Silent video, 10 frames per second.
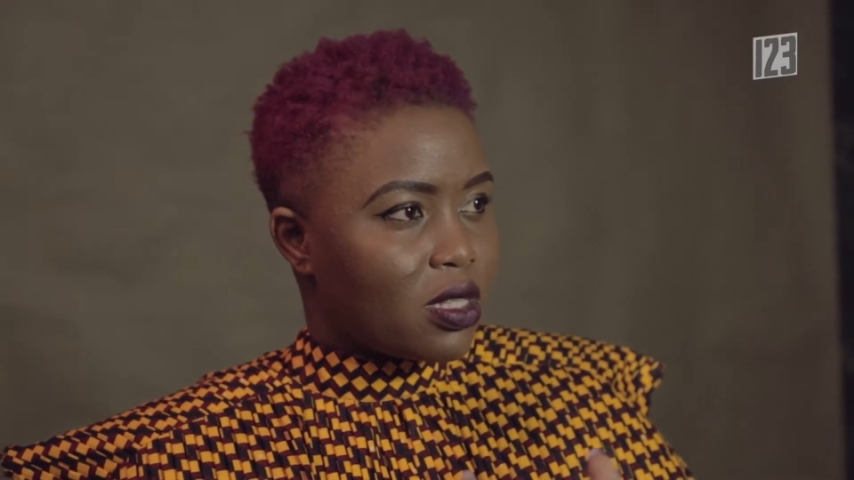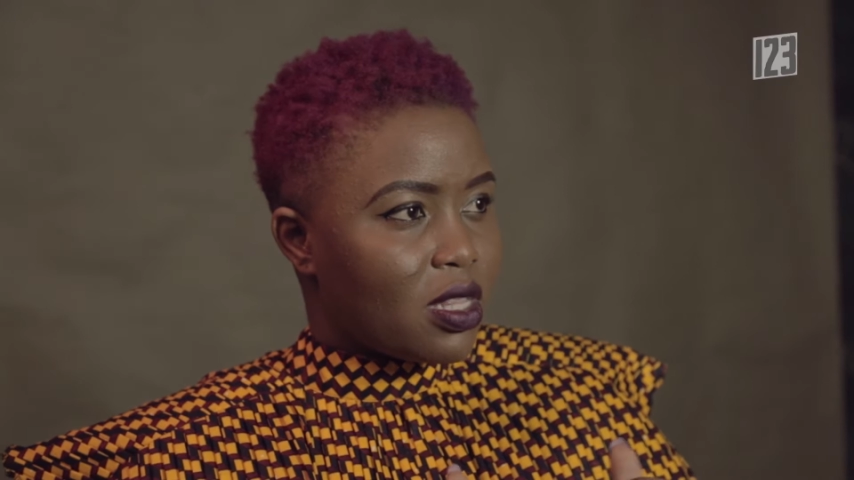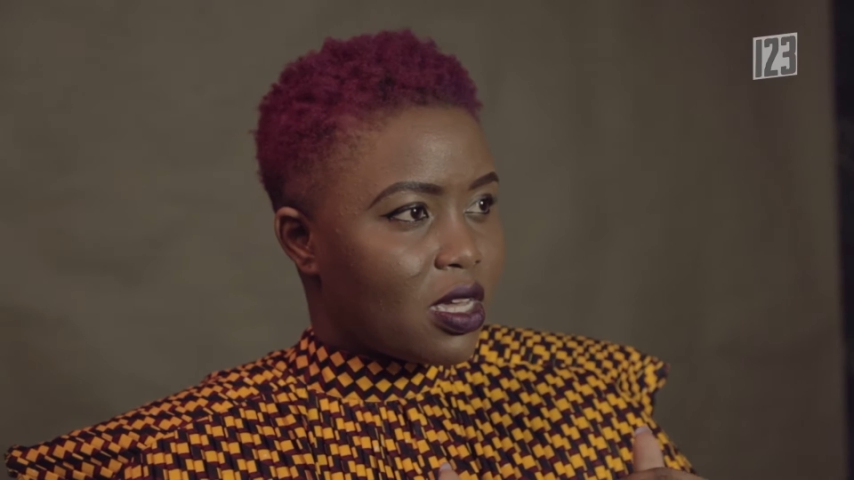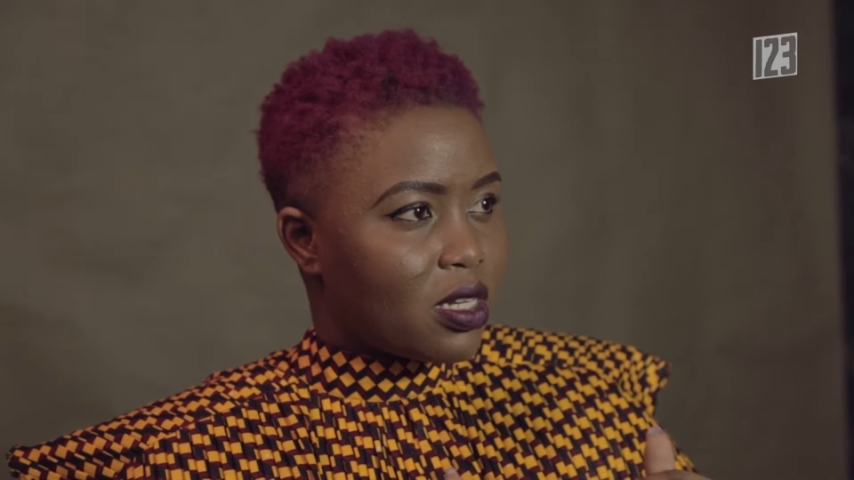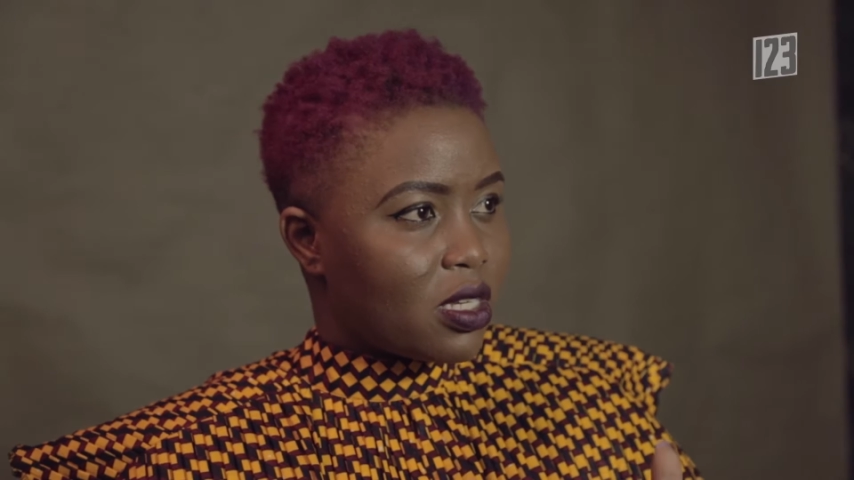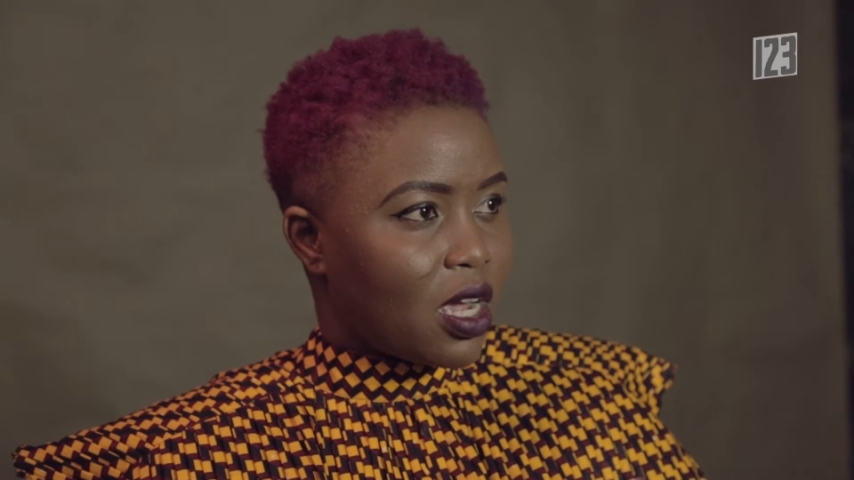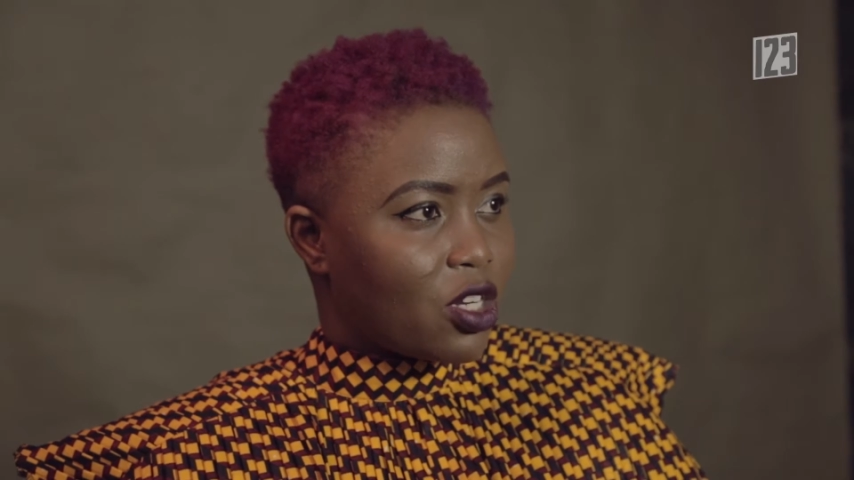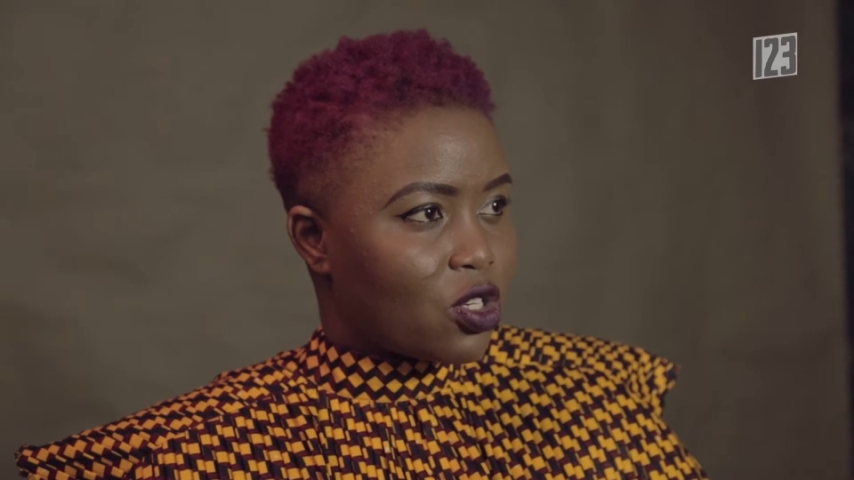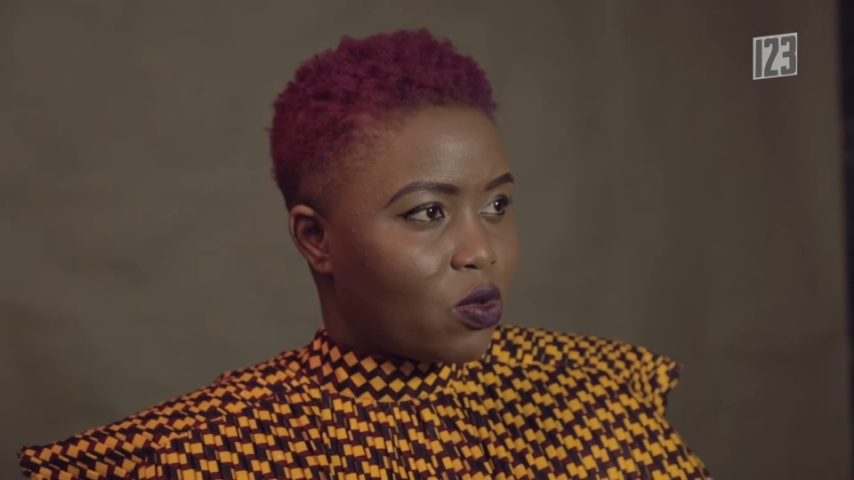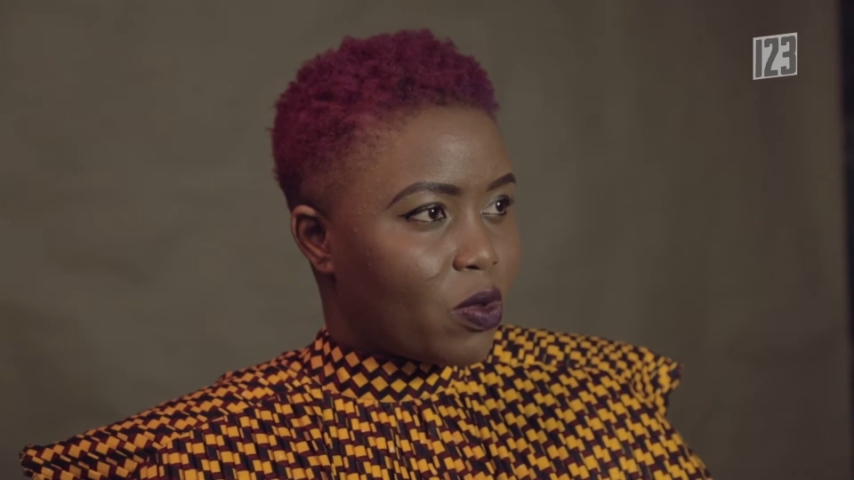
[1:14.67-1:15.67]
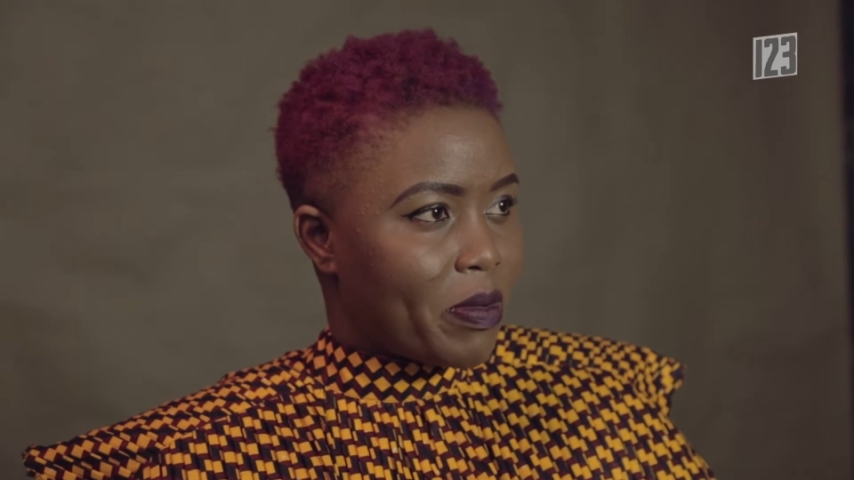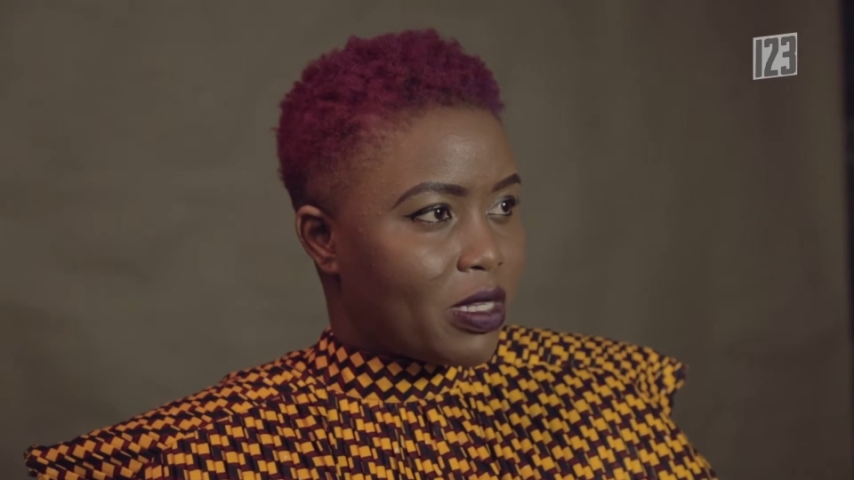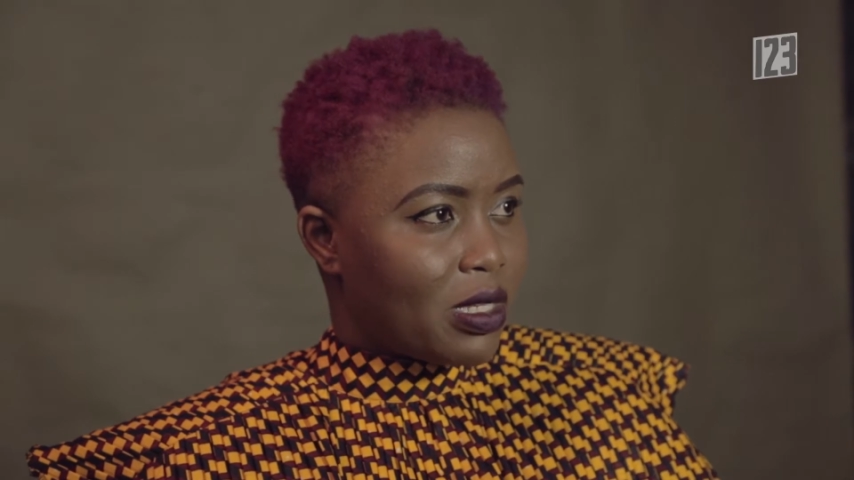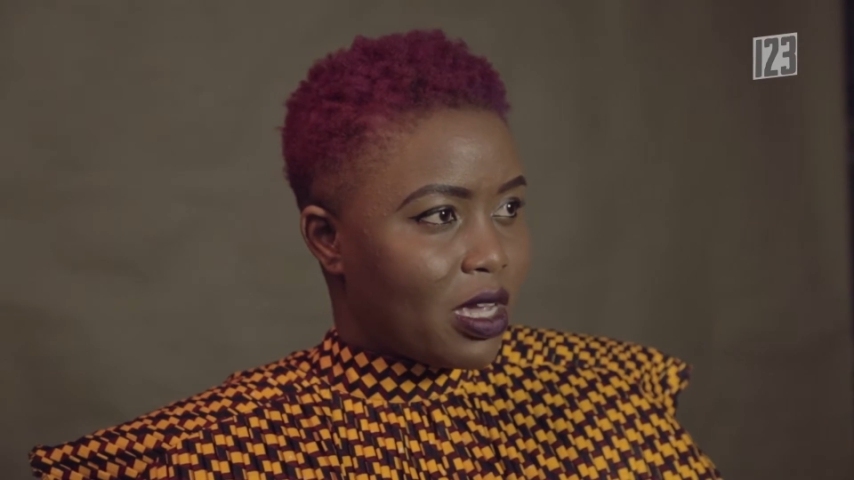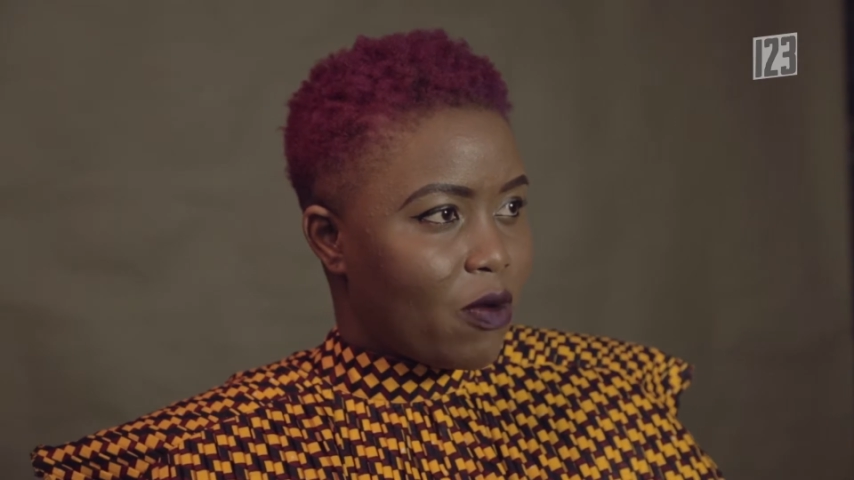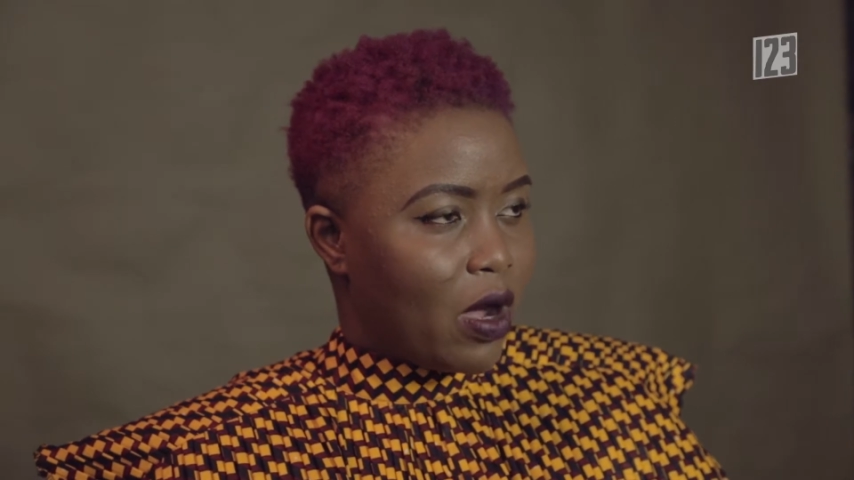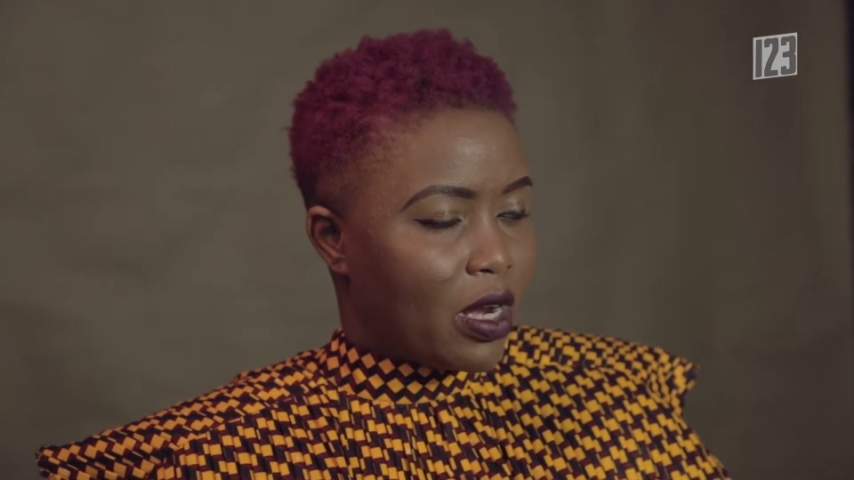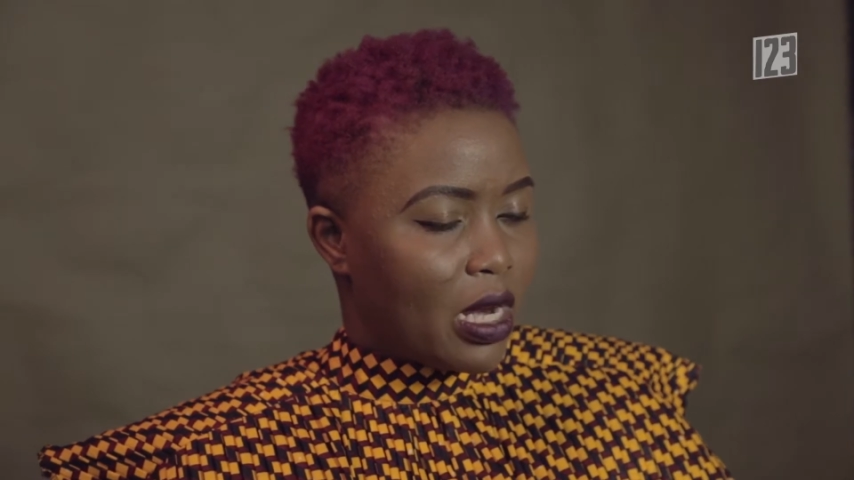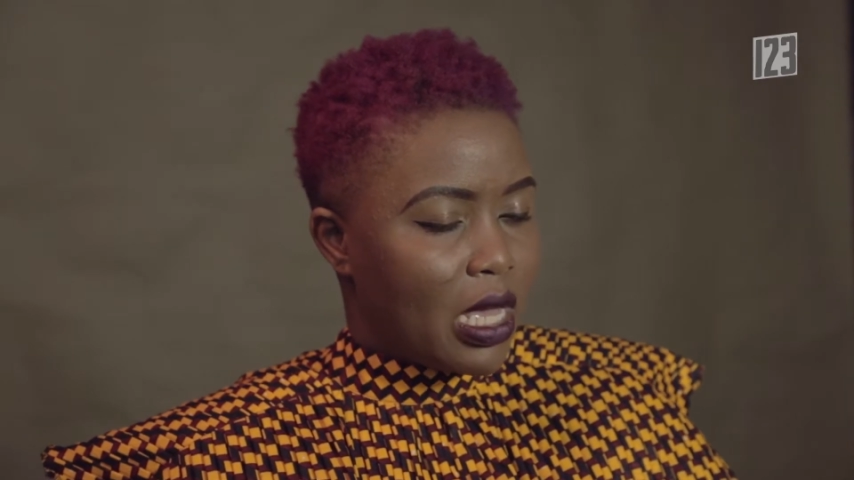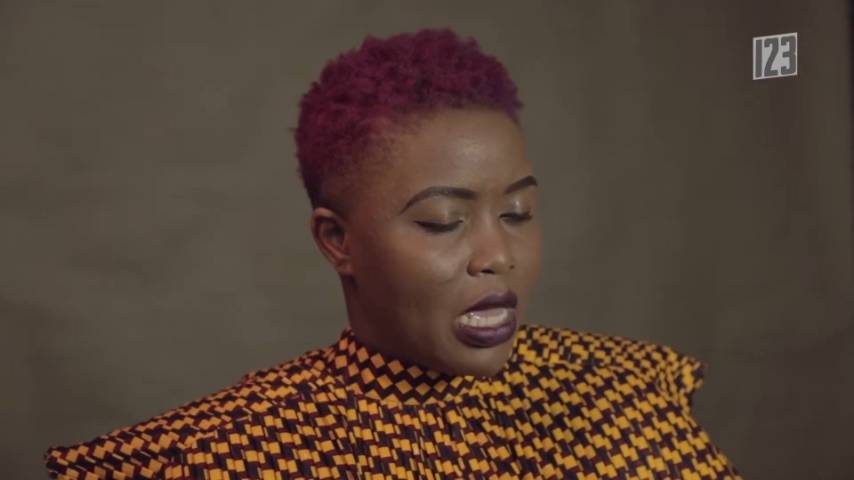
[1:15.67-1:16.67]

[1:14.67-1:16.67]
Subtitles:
the International Women's Day one.